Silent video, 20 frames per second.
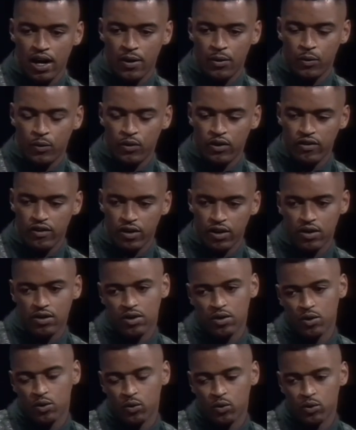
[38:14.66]

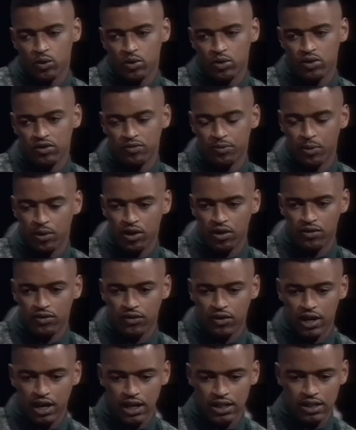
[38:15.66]
you've
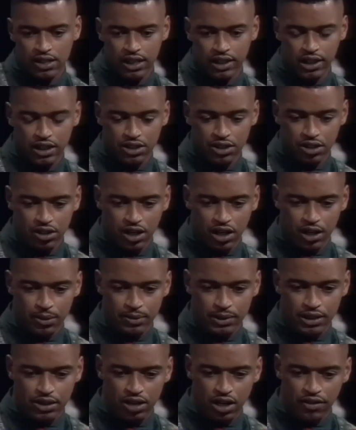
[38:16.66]
both said that you're going to
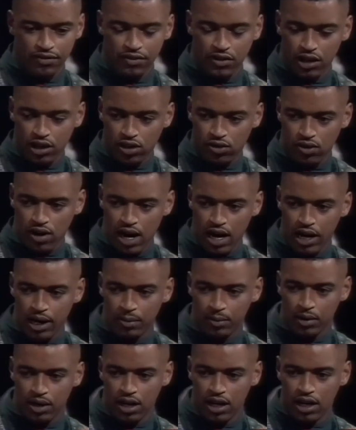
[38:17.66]
be tough on
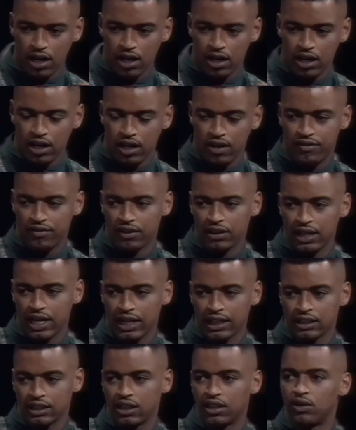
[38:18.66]
crime if
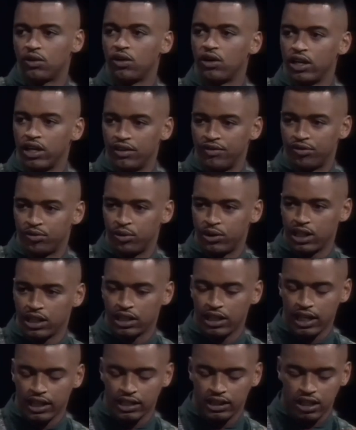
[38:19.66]
elected or if
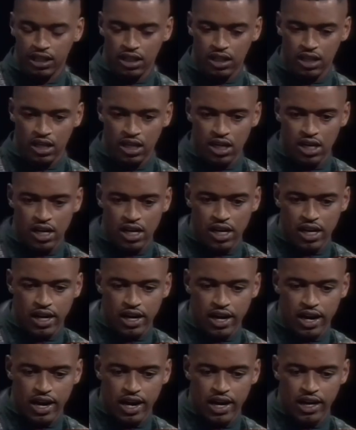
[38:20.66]
reelected.
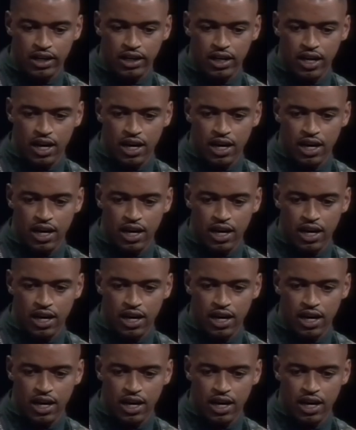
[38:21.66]
And